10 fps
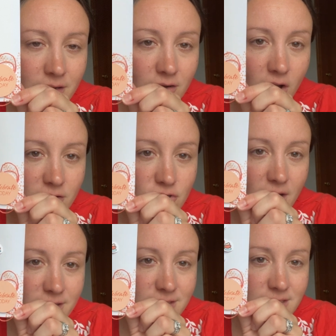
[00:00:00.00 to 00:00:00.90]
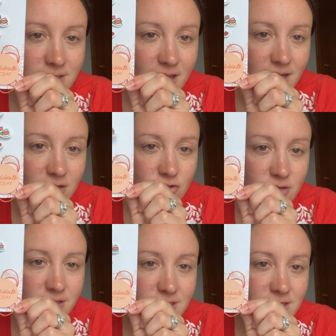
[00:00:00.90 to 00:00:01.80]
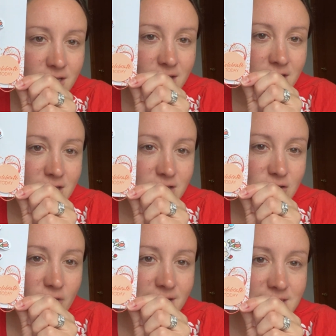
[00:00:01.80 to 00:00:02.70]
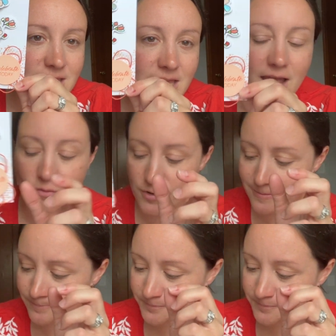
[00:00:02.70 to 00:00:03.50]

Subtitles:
contrast and interest. So that's that one.